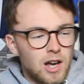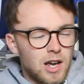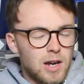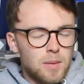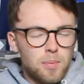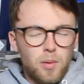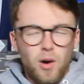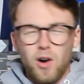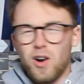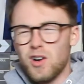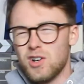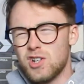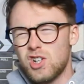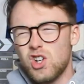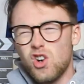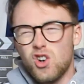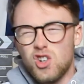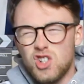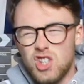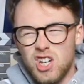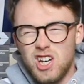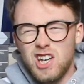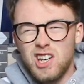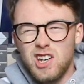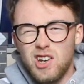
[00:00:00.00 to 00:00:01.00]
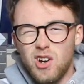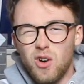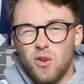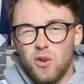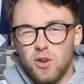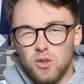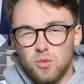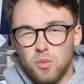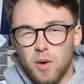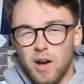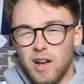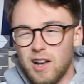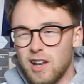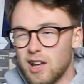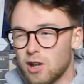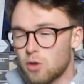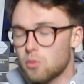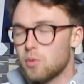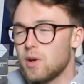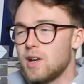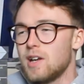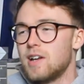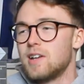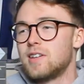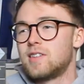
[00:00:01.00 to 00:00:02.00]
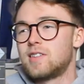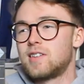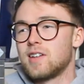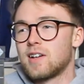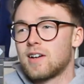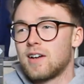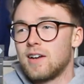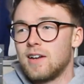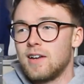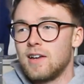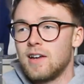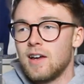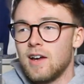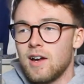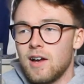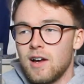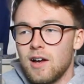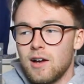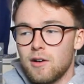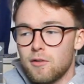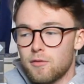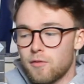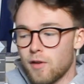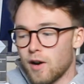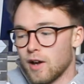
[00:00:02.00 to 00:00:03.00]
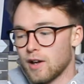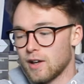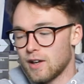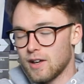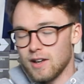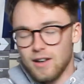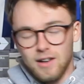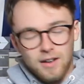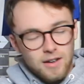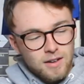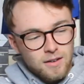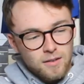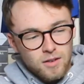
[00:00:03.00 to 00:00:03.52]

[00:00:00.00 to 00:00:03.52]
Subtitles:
He brought on Jorginho as well. Like, realistically, Frank,